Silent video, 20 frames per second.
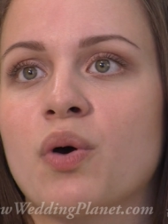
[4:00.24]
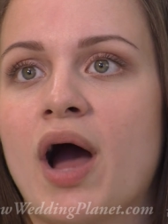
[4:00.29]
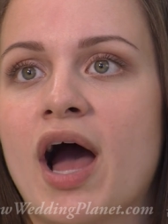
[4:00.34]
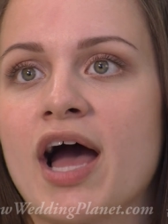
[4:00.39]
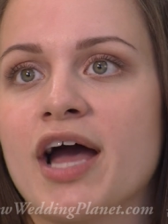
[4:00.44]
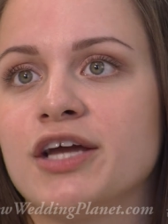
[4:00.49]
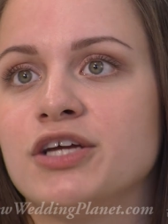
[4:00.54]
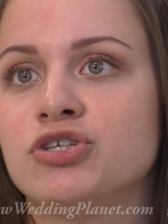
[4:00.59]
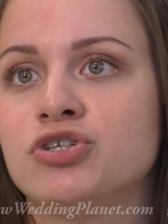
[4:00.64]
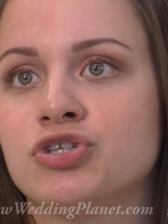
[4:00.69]

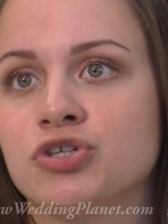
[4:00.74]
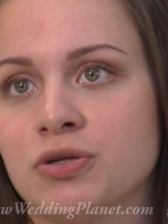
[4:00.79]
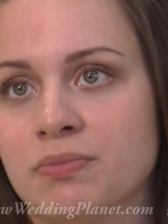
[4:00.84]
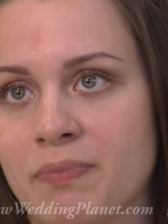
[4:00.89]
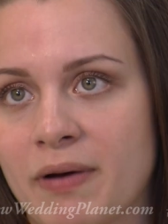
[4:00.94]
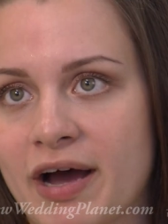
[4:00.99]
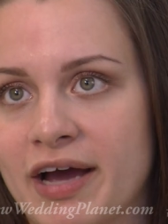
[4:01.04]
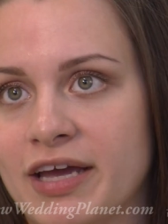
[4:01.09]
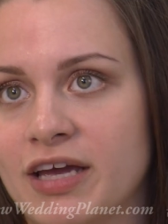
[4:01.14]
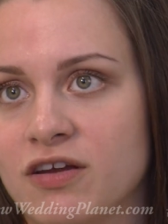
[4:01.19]
I
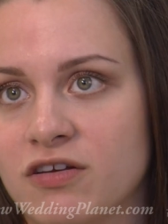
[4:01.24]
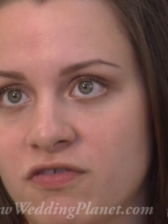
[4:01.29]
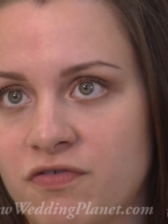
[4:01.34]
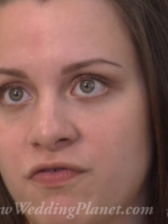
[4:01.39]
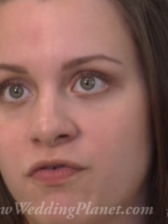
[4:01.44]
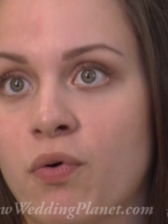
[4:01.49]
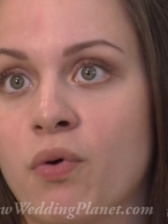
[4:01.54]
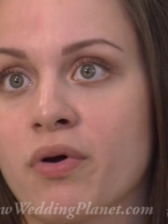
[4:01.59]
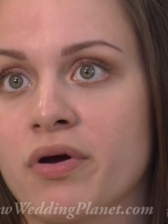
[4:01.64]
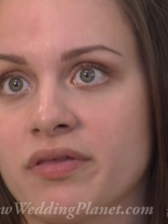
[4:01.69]
should buy it
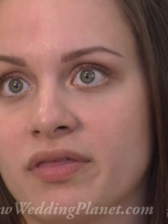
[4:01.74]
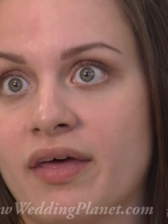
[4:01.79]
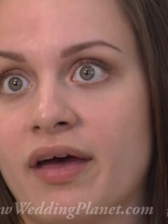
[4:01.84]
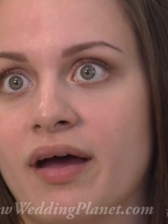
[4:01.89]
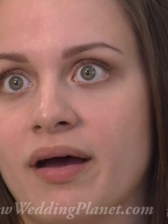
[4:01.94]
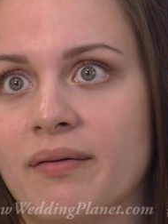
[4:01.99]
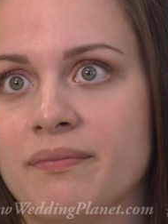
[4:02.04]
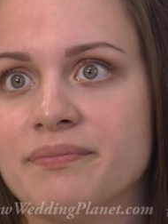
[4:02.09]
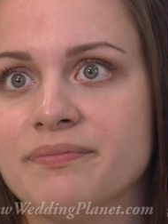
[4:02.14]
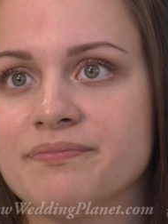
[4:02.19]
for
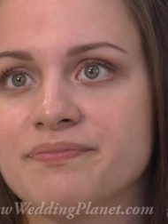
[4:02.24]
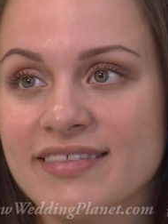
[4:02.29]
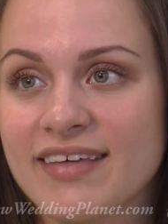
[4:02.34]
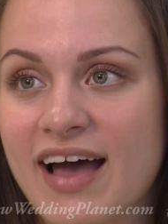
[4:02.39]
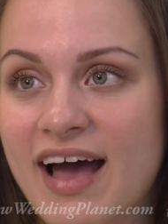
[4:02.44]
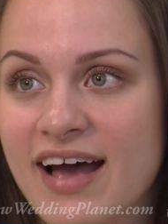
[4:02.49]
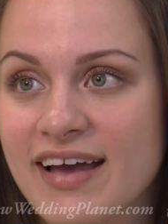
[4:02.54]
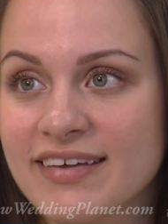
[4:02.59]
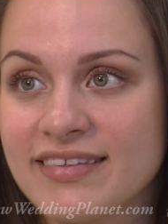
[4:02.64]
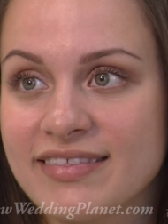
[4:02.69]
them.
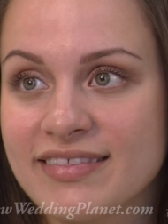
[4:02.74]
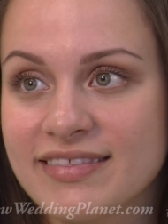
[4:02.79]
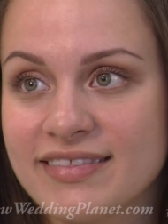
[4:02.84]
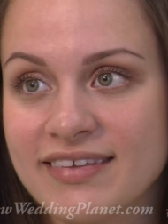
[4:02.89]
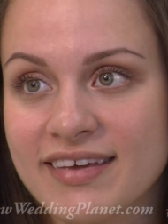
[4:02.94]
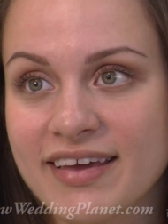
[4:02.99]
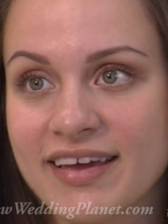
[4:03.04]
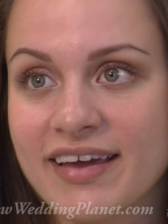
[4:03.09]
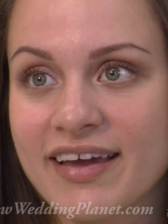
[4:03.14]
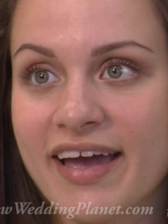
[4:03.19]
I
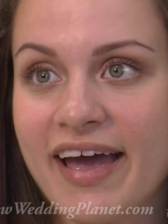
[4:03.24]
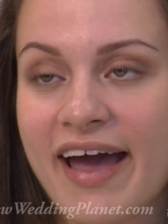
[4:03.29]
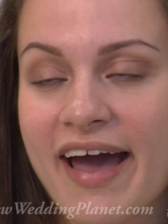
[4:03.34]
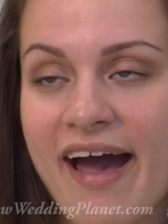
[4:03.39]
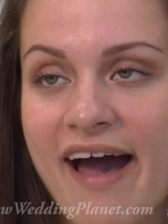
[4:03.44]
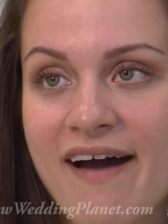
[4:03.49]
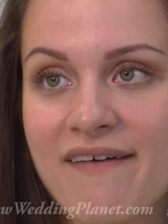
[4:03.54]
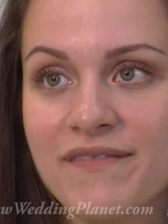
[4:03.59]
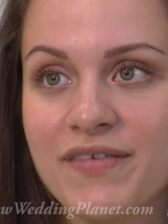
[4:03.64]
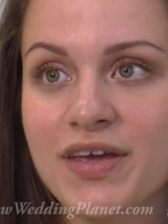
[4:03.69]
think
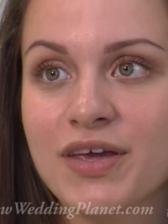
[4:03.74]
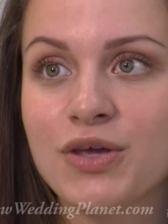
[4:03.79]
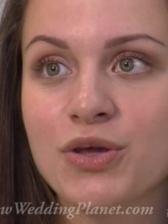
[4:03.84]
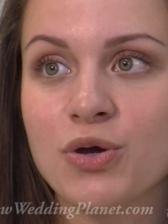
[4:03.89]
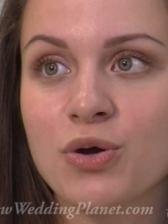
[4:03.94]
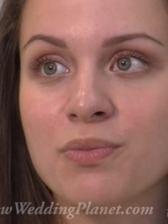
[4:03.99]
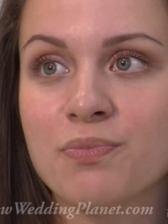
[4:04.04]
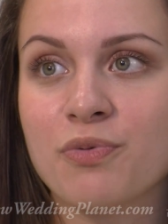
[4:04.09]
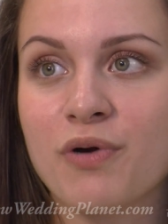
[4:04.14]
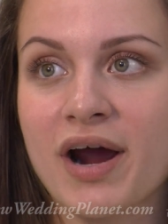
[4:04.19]
having
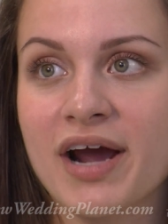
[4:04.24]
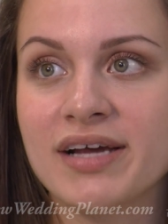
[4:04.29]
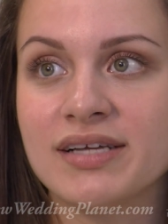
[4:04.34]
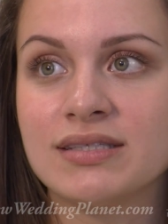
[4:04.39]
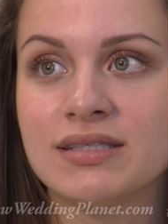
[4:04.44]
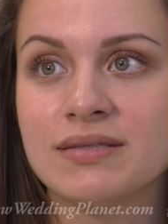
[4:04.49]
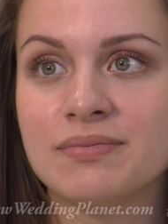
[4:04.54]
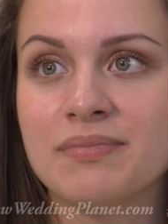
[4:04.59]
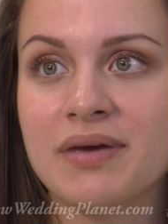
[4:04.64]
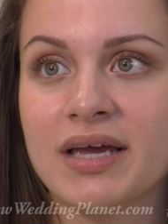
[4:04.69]
your
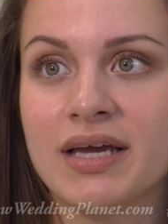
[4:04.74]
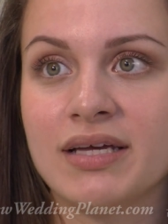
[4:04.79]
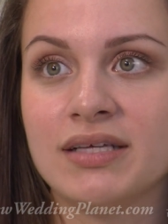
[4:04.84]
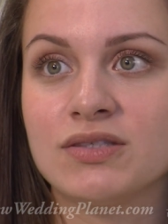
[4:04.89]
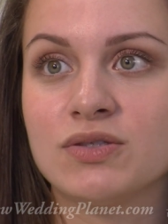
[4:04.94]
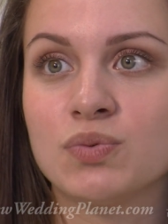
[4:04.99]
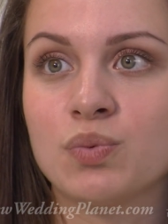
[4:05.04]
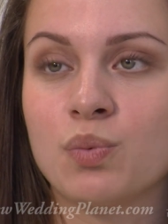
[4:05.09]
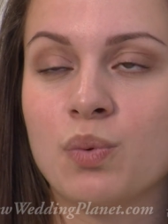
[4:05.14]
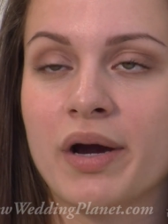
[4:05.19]

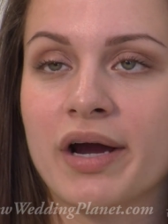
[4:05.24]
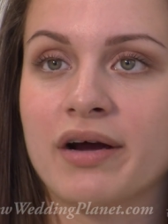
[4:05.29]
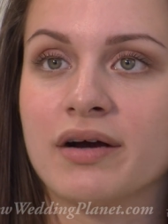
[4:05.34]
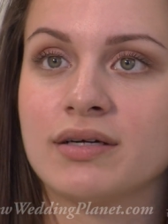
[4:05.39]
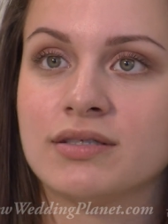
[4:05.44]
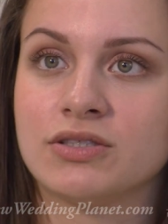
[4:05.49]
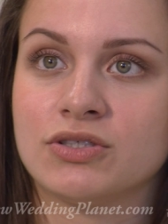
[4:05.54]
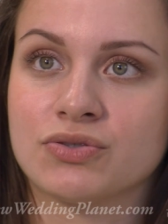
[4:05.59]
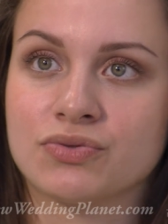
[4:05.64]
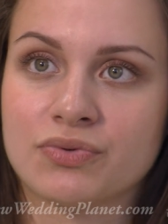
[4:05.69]
bridesmaids
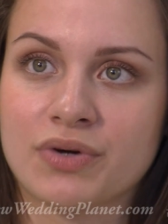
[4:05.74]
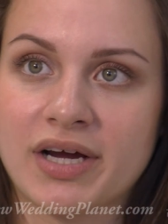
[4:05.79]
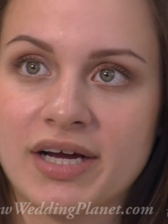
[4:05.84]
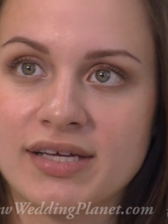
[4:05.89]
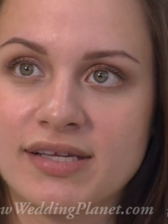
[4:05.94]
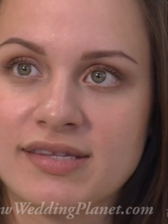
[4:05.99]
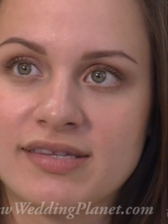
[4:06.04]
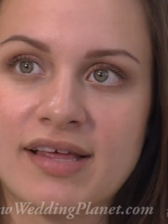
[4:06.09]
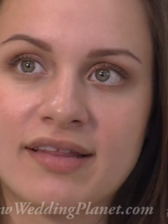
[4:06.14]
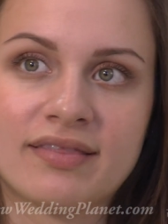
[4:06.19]
wear a
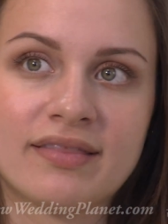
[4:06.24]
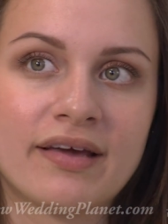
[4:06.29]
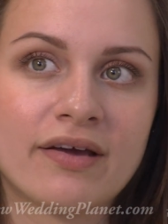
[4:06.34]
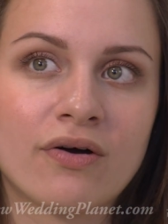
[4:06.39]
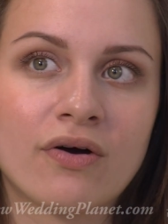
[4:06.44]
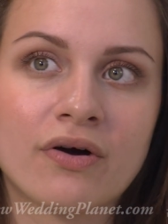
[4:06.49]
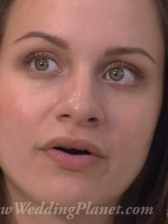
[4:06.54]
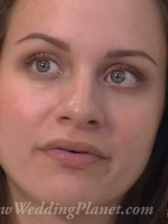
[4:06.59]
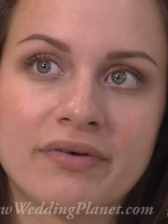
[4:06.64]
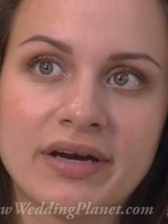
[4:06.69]
dress that they
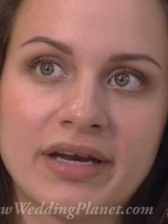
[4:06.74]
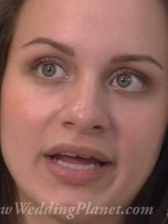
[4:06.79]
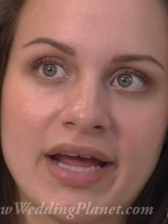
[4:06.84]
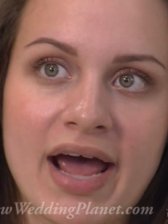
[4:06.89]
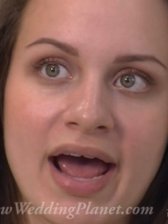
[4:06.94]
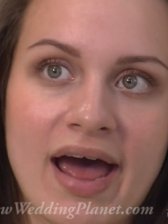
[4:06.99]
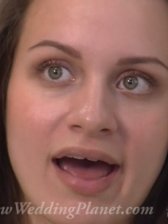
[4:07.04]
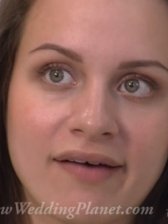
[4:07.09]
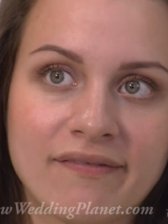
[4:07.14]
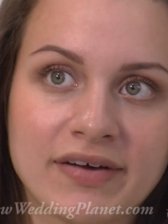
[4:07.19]
already
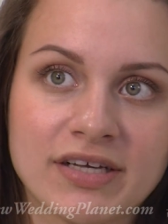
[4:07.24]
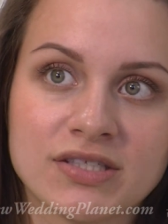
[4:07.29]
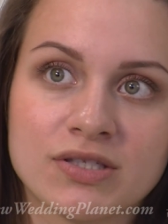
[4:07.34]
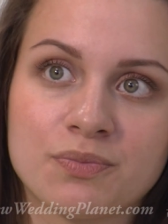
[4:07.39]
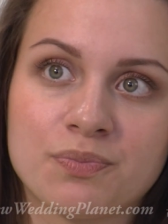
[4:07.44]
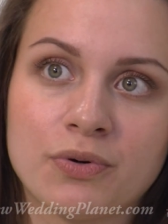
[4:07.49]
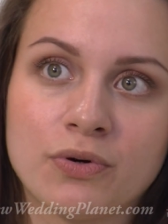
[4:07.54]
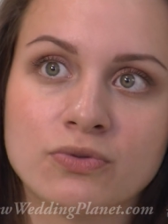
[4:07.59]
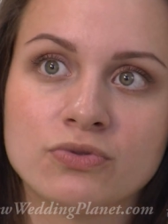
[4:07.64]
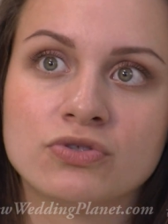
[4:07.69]
have as
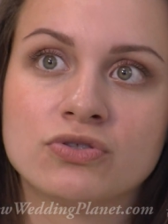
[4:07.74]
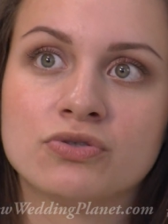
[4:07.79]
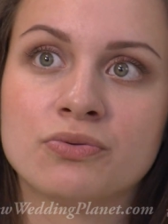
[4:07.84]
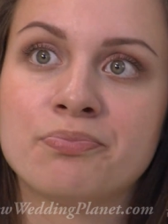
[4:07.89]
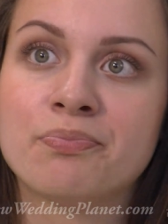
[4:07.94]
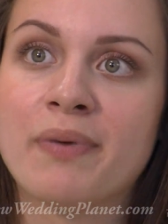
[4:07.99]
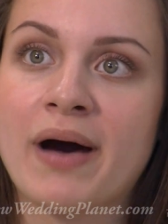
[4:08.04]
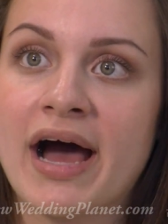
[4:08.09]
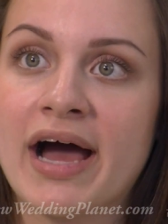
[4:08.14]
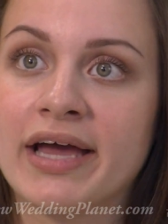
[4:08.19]
opposed to
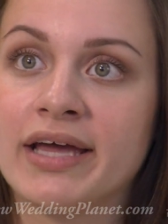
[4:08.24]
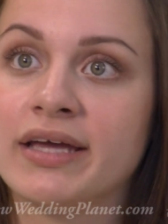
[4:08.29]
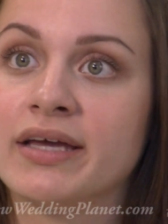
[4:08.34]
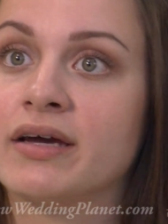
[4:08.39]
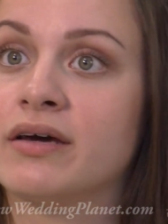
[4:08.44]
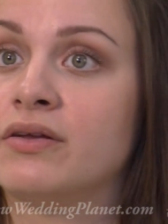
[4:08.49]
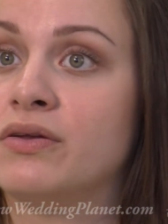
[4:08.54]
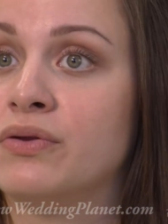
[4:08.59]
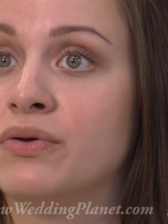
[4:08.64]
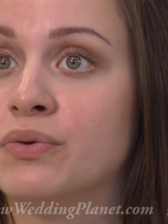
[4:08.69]

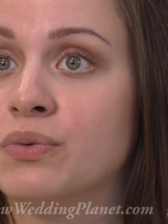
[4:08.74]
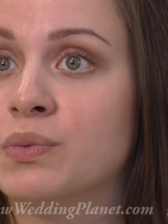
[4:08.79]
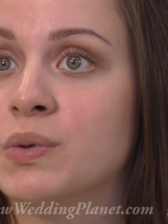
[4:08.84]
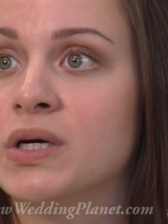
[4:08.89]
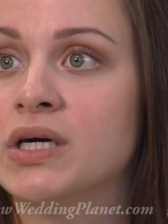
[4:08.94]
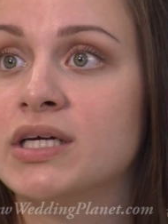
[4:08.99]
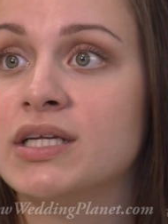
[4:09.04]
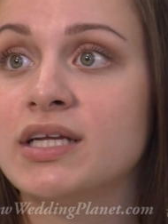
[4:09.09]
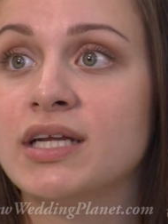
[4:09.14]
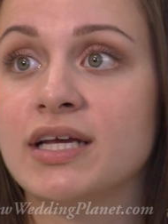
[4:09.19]
buying a new
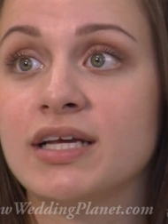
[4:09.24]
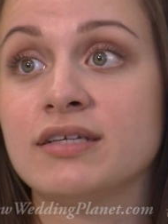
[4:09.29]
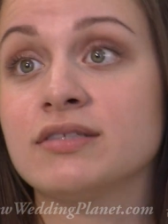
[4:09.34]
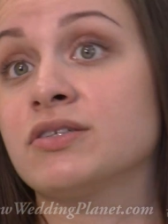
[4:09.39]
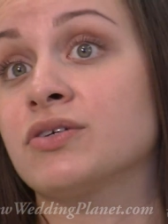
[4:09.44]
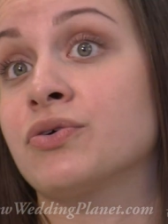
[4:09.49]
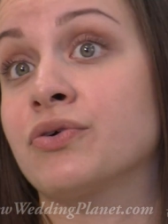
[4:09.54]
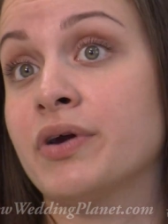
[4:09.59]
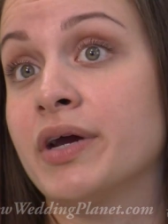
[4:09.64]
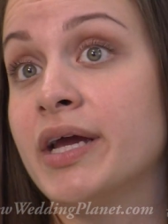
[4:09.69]
one
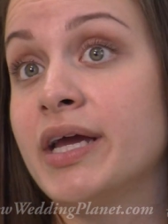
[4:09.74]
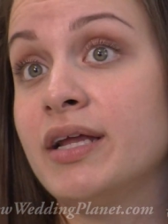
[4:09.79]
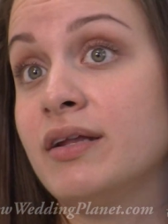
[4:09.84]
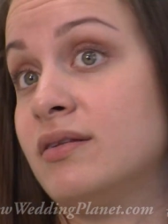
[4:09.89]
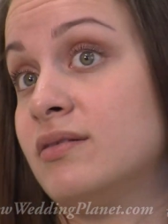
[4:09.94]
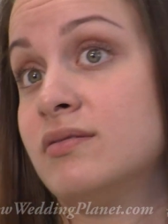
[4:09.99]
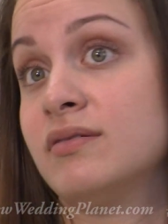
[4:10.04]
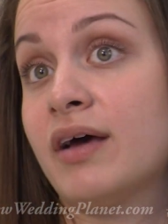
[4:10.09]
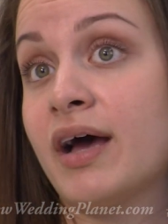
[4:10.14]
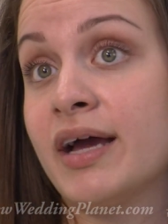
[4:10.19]
is a great
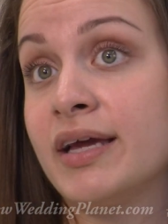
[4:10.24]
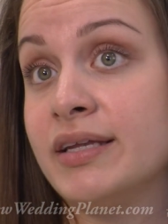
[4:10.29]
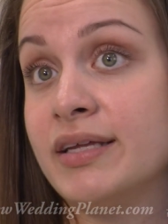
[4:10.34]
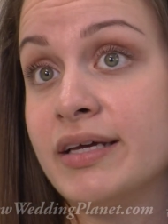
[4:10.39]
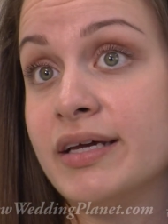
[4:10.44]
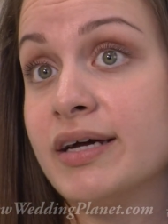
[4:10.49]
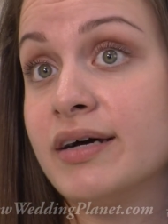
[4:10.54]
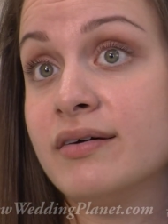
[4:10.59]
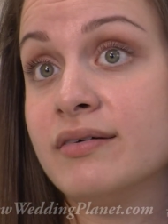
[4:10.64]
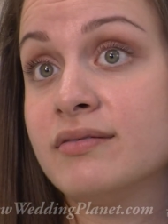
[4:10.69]

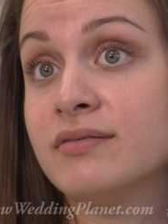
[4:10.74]
idea.